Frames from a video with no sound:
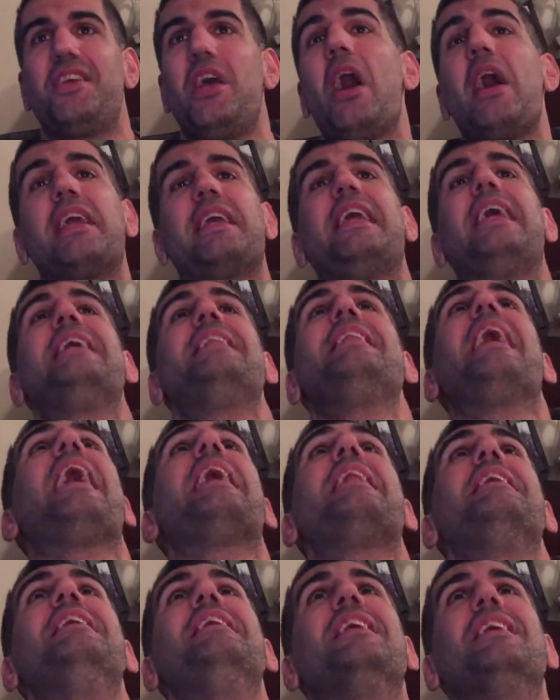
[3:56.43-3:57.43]
I
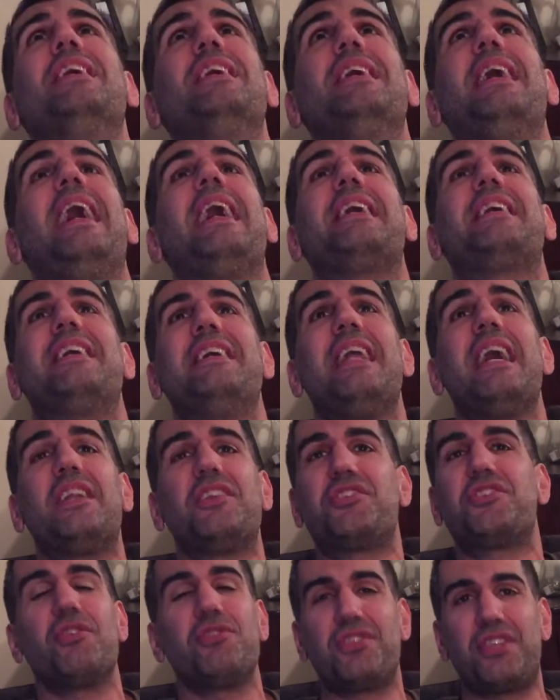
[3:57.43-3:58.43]
cannot
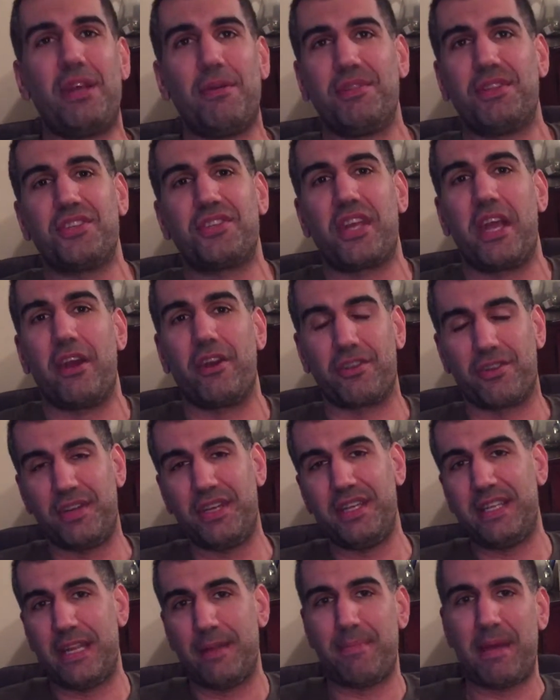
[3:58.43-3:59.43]
associate with this character.
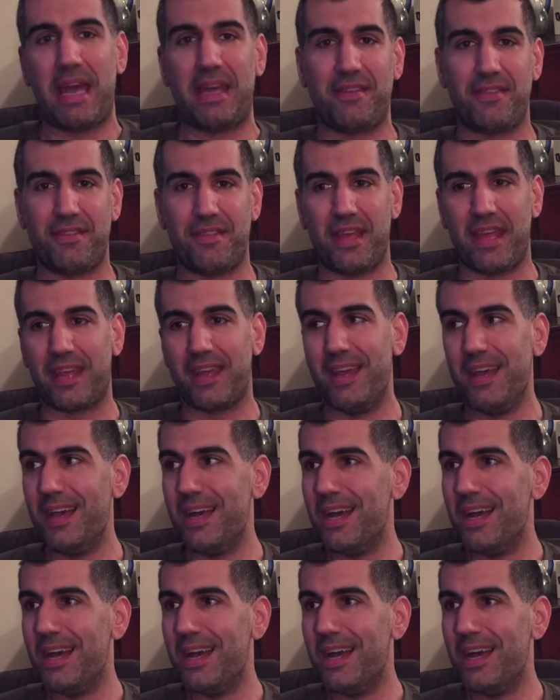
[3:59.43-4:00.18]
He did a bad thing.